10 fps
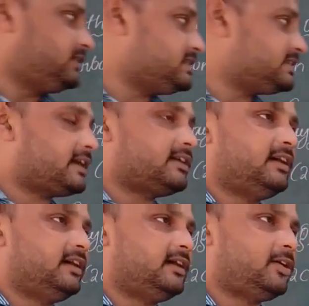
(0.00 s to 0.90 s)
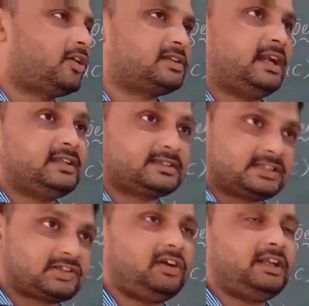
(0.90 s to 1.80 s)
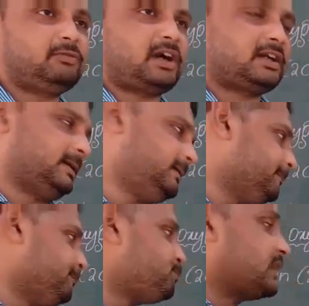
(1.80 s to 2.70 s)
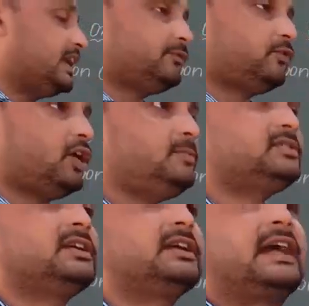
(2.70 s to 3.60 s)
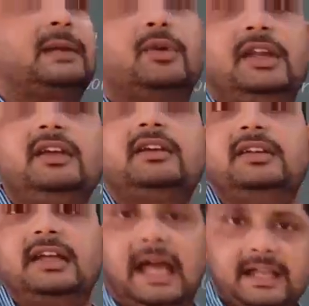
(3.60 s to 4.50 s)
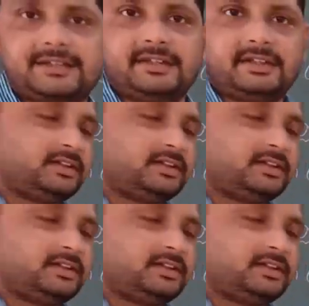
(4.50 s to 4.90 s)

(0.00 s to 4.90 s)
this oxide is dissolved in water, it forms carbonic acid.